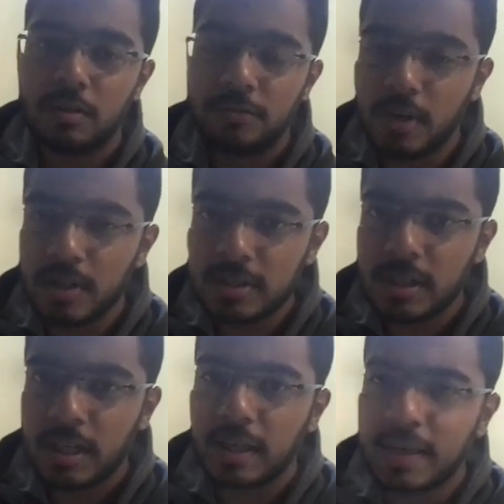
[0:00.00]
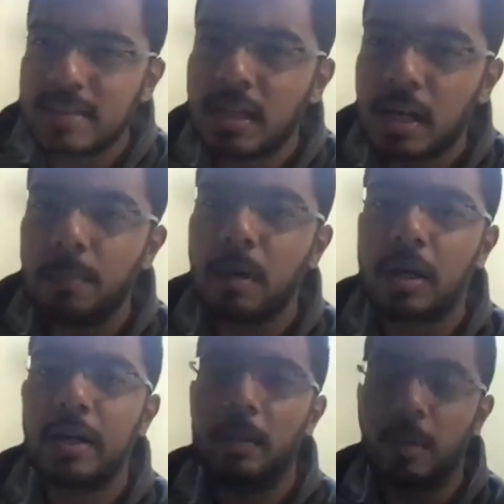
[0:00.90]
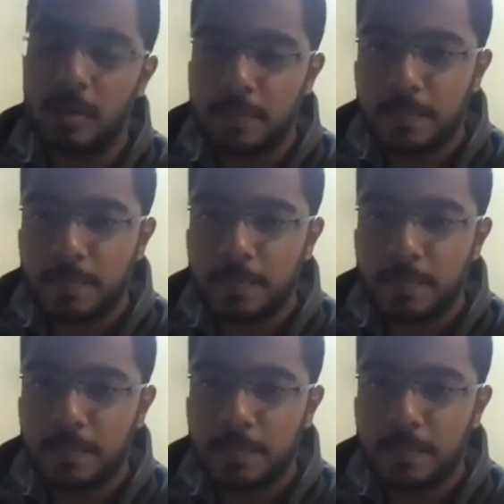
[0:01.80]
First, is the number readable?